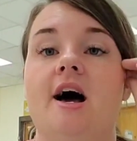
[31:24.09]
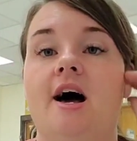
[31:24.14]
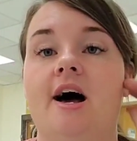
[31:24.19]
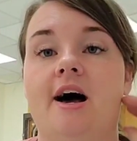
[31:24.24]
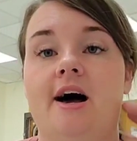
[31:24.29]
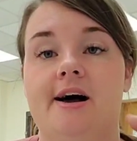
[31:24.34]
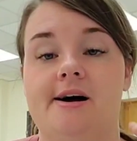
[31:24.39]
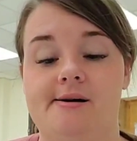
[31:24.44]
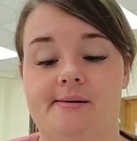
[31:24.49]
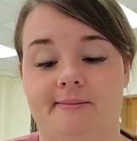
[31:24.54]

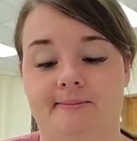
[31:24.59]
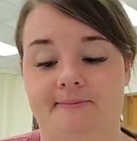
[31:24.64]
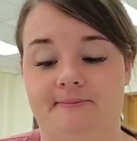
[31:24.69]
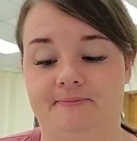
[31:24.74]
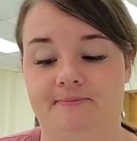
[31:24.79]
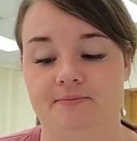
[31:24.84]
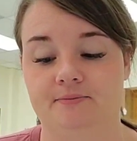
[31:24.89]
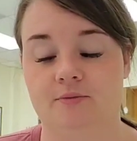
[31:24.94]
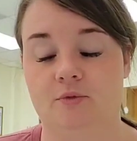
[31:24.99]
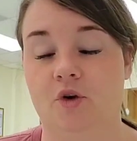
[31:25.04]

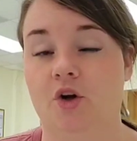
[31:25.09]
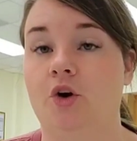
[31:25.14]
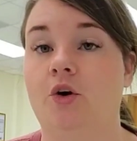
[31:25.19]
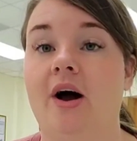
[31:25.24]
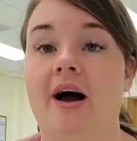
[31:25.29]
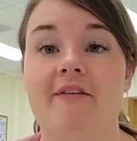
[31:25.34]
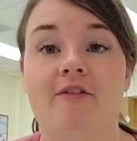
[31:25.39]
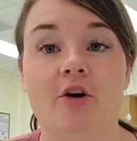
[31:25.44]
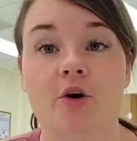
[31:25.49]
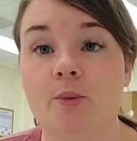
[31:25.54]
You
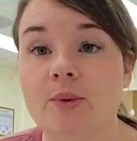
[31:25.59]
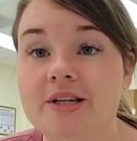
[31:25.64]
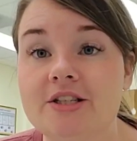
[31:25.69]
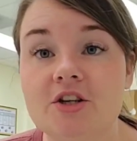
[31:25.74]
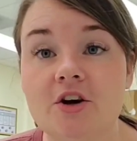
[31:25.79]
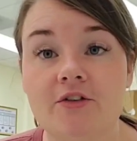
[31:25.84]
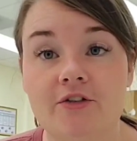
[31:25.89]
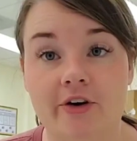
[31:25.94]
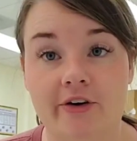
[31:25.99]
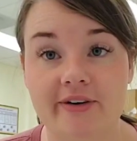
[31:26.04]
don't have your
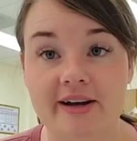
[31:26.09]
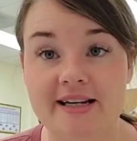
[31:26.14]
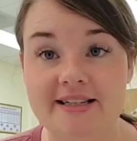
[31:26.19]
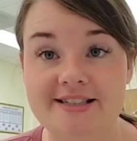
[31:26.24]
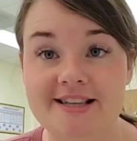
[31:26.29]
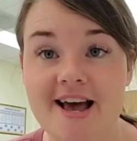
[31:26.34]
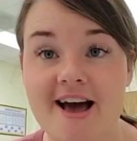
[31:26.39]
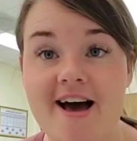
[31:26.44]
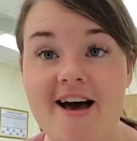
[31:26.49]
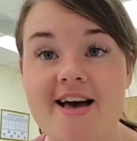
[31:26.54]
whistle for
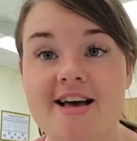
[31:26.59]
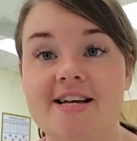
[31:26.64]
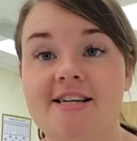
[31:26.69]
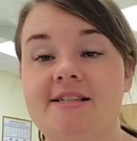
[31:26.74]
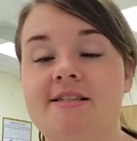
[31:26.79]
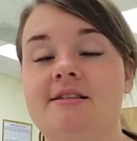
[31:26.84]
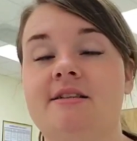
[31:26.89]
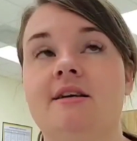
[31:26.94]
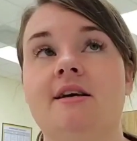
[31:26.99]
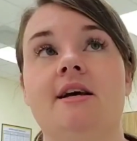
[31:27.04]

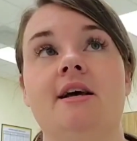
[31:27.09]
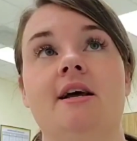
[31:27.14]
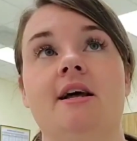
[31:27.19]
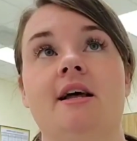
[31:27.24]
recess.